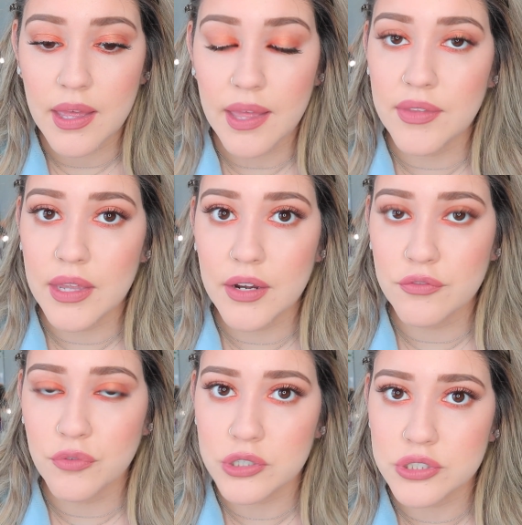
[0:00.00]
And then
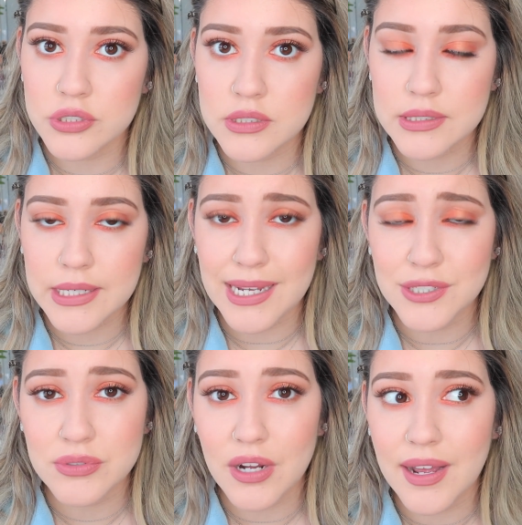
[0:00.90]
unfortunately, I
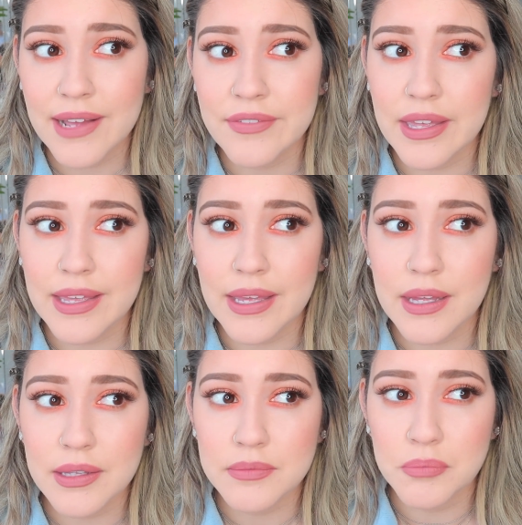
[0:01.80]
do not have a
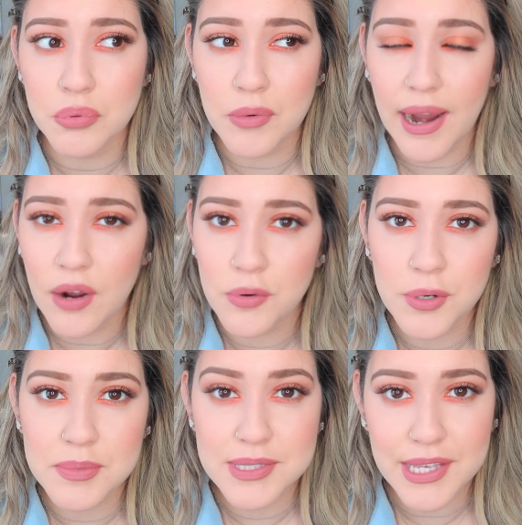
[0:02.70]

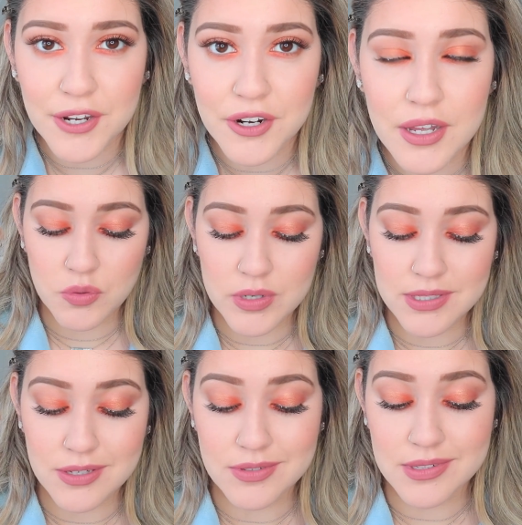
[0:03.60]
brown mascara. I'm going
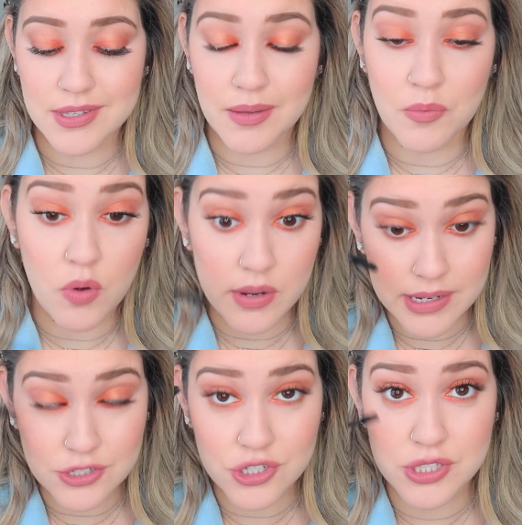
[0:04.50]
to use the same one
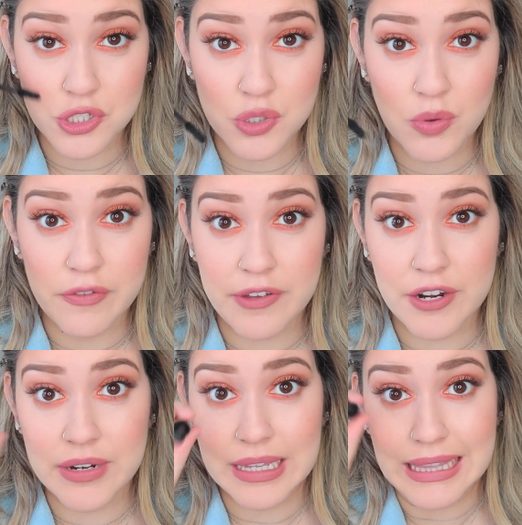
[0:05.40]
and just do a
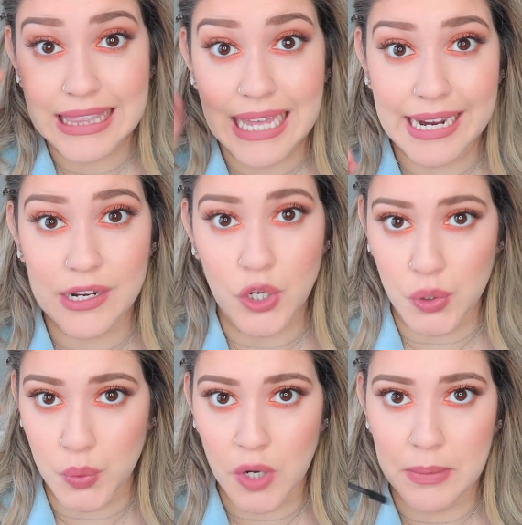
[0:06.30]
very light
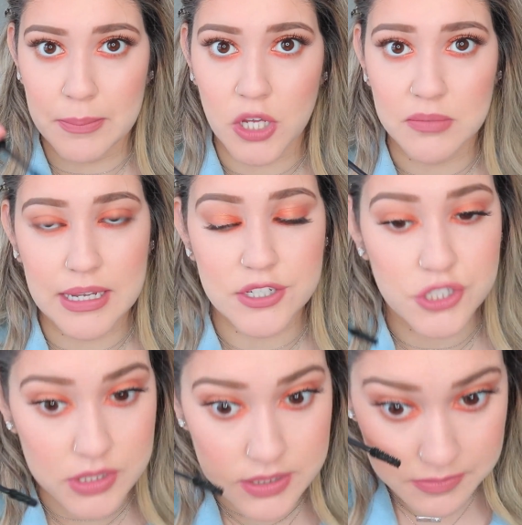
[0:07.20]
coat on my bottom
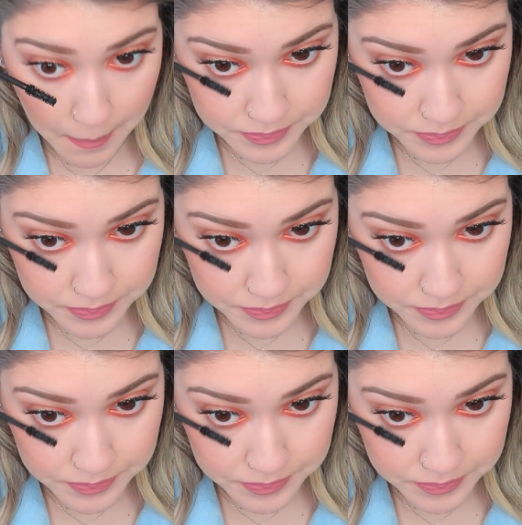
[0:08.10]
lashes.